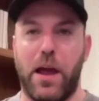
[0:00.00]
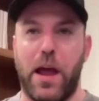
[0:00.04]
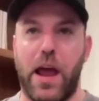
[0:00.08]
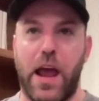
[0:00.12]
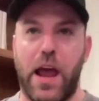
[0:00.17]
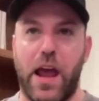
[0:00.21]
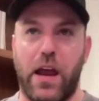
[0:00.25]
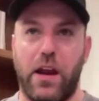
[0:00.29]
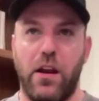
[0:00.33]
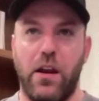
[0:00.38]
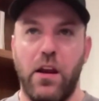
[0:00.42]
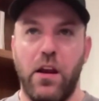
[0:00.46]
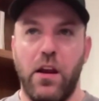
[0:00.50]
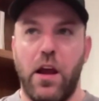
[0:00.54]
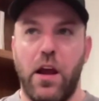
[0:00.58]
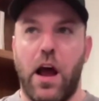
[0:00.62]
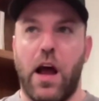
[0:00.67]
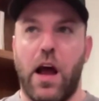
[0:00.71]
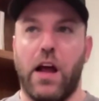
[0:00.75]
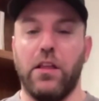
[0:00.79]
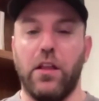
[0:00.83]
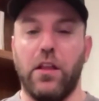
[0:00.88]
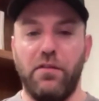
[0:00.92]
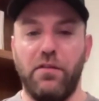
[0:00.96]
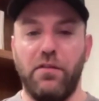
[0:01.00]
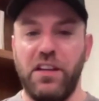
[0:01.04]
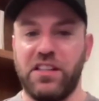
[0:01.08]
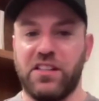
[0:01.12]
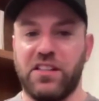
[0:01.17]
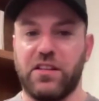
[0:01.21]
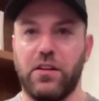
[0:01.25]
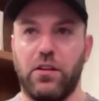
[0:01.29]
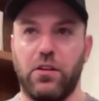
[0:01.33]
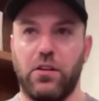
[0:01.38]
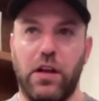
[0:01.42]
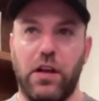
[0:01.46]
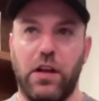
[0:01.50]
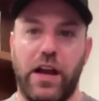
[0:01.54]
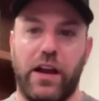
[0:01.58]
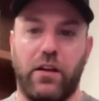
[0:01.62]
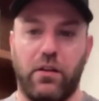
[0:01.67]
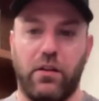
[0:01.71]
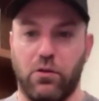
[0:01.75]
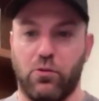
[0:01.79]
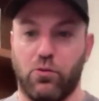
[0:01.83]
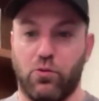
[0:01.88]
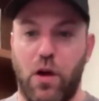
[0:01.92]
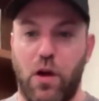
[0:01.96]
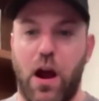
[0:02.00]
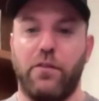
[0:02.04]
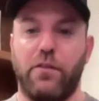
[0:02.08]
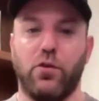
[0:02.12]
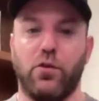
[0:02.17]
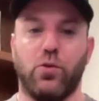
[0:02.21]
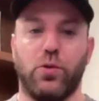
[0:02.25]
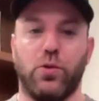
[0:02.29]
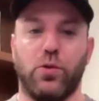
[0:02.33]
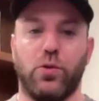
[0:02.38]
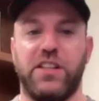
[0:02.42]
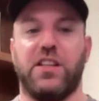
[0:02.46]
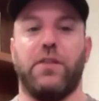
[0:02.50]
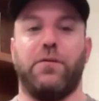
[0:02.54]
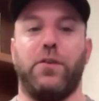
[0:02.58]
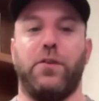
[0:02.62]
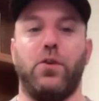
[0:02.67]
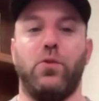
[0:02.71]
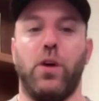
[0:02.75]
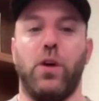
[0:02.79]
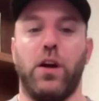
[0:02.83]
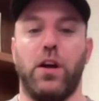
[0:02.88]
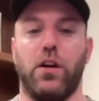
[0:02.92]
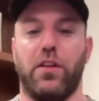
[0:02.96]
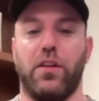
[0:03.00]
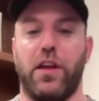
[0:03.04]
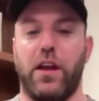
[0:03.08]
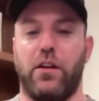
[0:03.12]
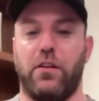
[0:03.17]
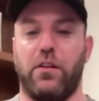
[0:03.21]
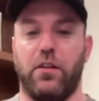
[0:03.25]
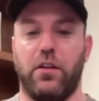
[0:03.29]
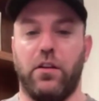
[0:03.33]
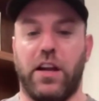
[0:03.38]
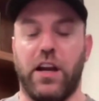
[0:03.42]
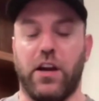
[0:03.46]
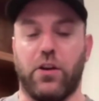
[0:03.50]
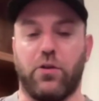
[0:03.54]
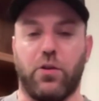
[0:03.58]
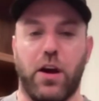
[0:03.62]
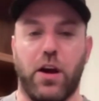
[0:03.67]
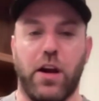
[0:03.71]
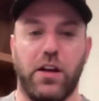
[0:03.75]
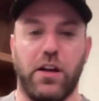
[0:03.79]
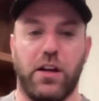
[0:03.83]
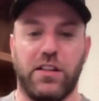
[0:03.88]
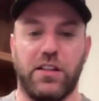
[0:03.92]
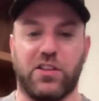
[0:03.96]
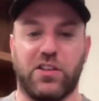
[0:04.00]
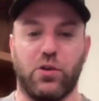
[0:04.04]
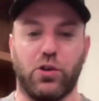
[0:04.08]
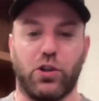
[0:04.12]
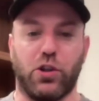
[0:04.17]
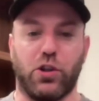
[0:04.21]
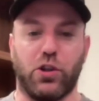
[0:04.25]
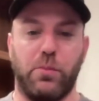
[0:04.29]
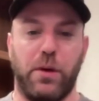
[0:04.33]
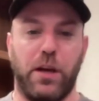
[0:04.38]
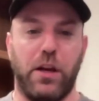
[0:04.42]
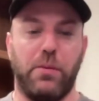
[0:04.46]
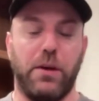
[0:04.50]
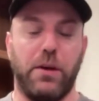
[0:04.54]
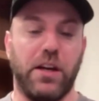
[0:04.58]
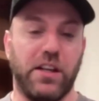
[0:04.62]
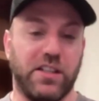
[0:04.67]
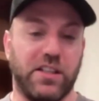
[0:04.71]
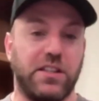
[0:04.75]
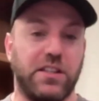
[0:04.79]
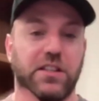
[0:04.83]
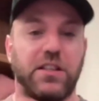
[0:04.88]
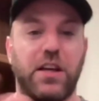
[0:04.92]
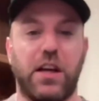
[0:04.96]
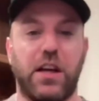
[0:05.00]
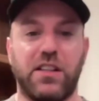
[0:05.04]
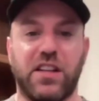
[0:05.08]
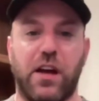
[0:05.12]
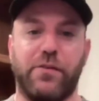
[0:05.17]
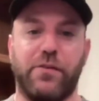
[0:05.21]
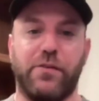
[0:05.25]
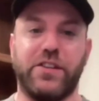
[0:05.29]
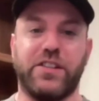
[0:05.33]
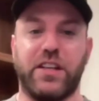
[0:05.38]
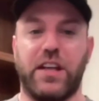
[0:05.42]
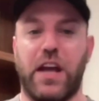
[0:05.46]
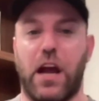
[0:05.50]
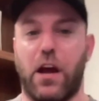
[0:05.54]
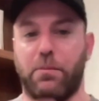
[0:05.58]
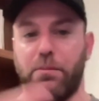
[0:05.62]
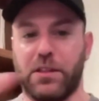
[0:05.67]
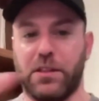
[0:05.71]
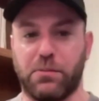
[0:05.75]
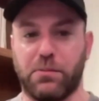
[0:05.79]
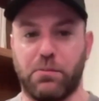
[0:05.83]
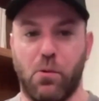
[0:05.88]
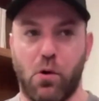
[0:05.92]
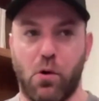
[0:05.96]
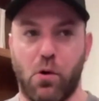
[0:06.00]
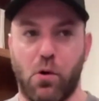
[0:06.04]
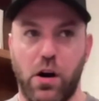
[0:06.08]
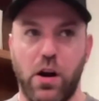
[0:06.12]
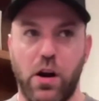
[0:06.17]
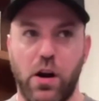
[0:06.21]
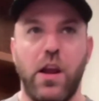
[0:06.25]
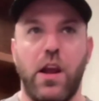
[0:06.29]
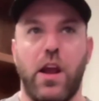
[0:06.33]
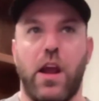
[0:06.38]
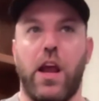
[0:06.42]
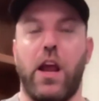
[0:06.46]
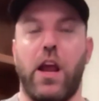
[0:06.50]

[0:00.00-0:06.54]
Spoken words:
and I love these little like rivalries, if you will, that get created on social media because it does obviously help the sport.